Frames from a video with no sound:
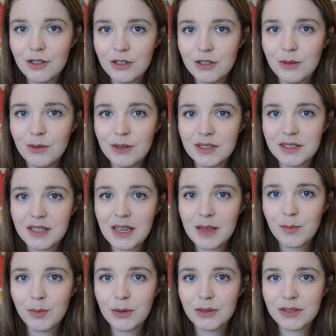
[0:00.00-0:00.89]
to do the
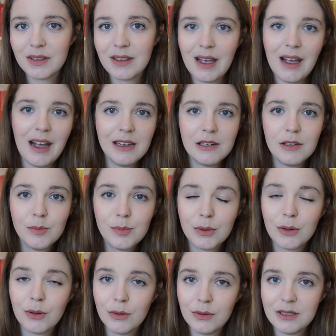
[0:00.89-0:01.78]
same books in their adult
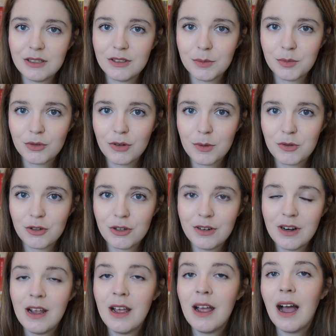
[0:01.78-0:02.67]
book only
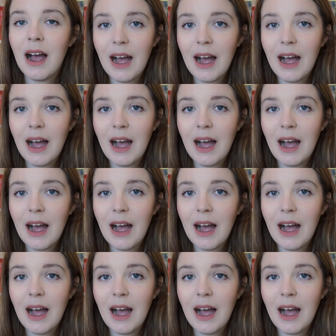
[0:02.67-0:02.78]
subscription,